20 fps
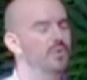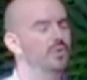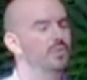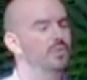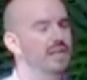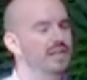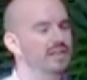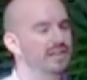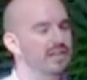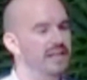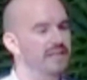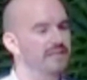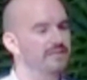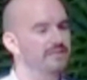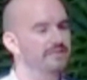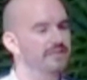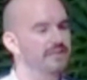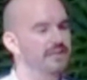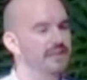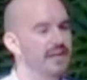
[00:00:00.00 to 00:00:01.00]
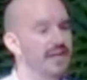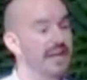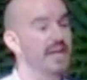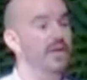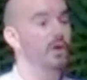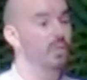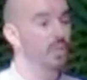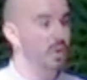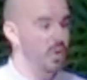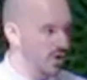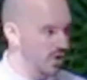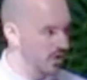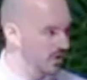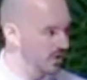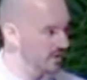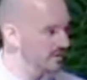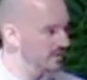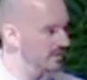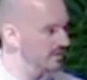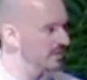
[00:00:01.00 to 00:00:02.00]
We live in a
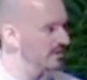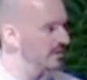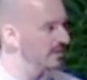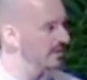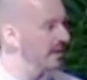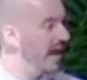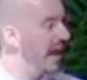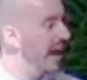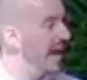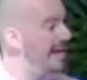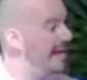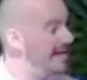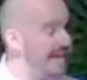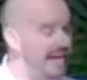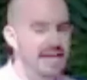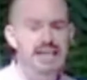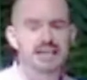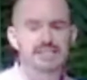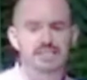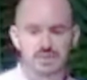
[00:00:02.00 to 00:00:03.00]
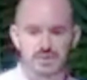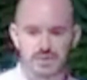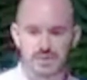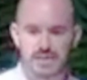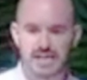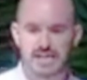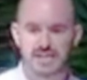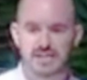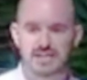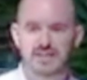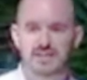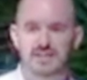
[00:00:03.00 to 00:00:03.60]
world and in a history